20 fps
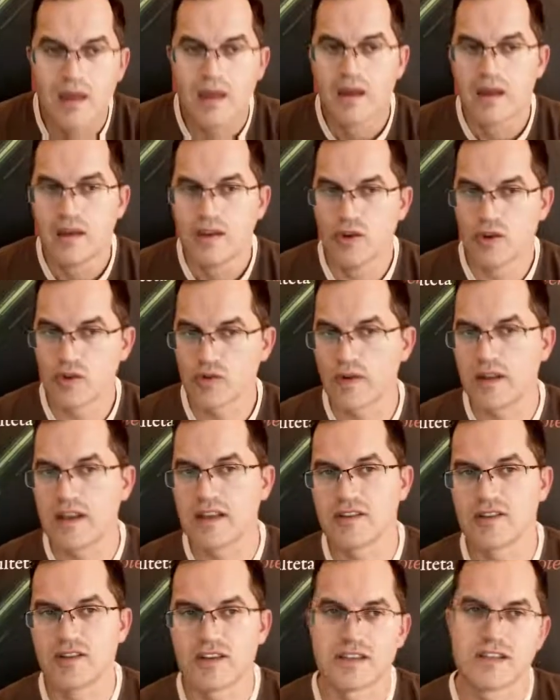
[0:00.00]
Usually it's
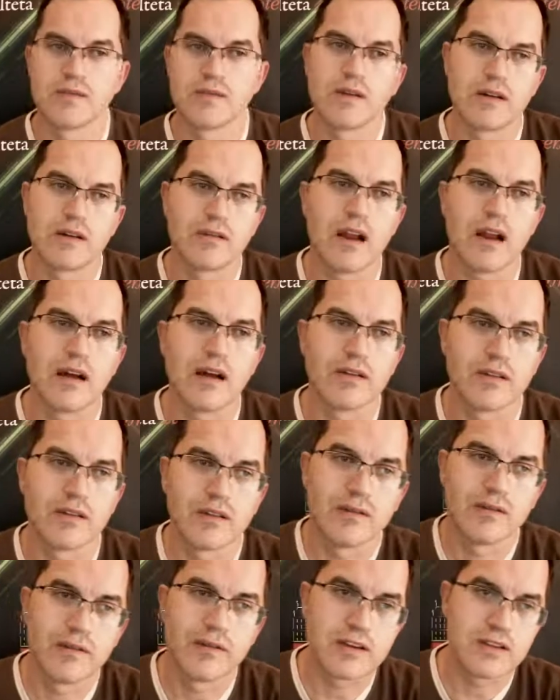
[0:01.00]
just the way around.
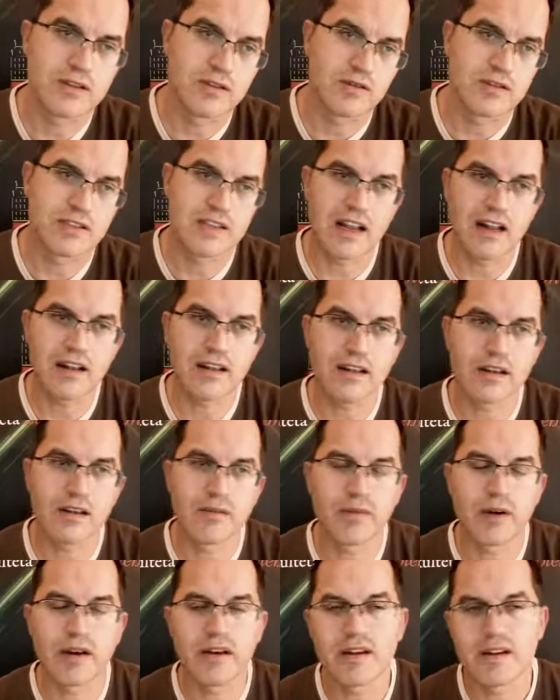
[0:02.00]
First you sell the
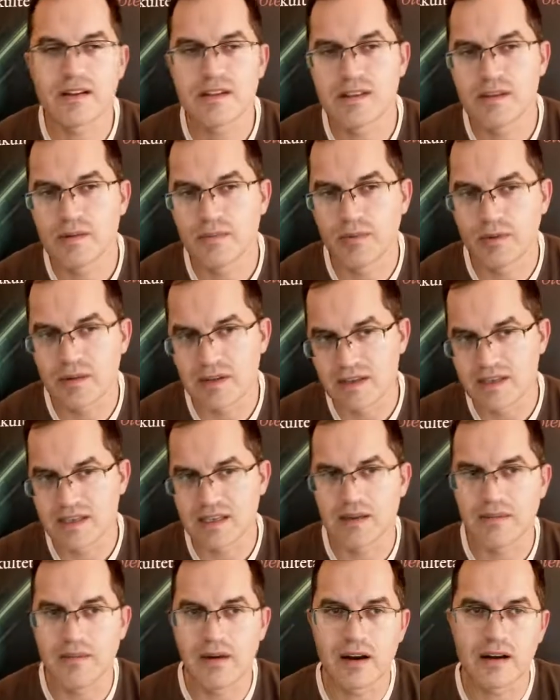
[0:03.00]
products, you put the CE
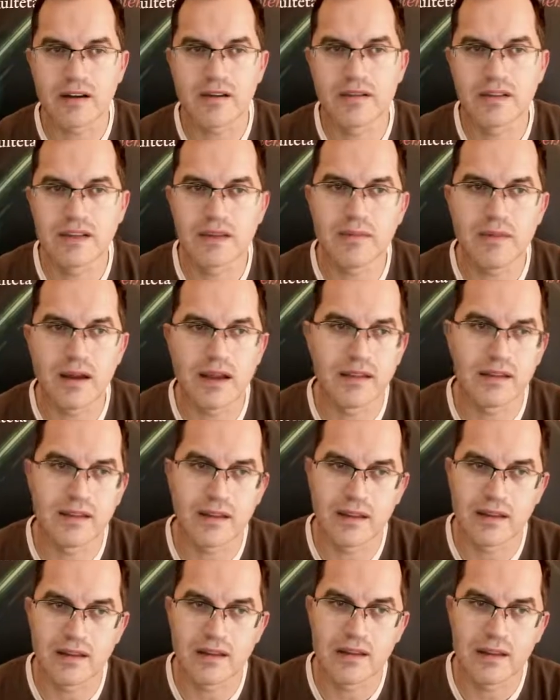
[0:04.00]
mark on them, and
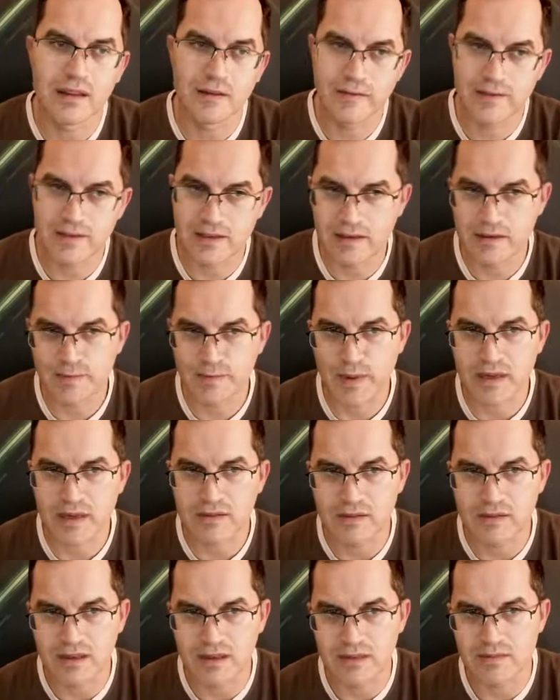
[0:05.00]
then if inspector
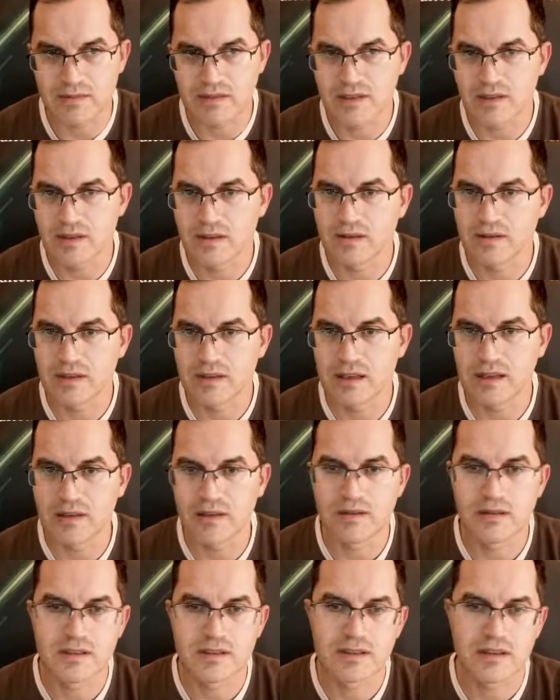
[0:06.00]
comes to you, then you
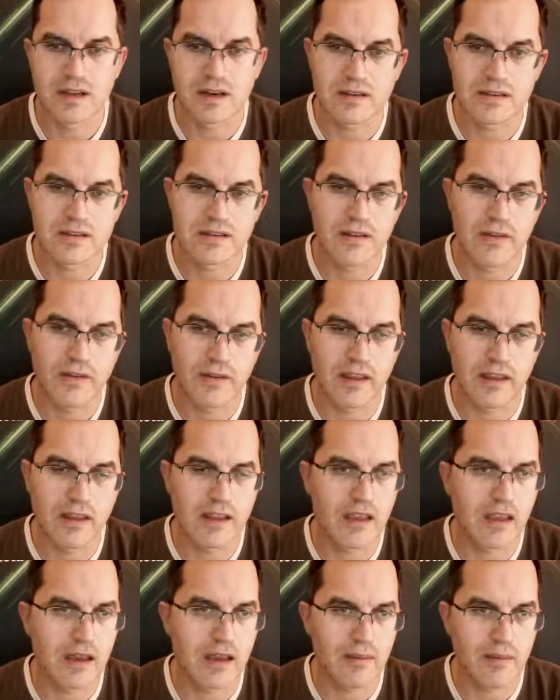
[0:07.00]
start thinking
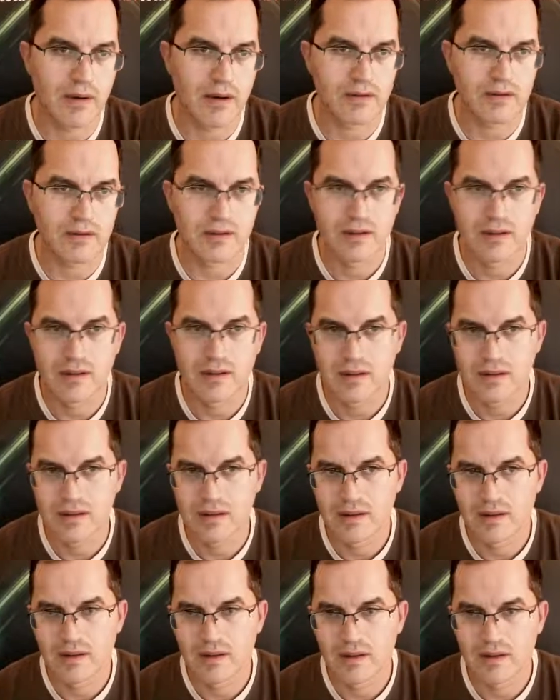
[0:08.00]
about
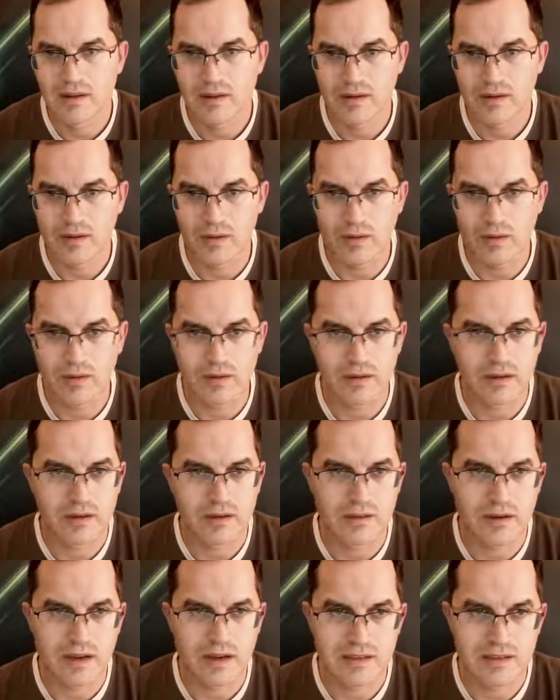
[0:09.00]
all the rest.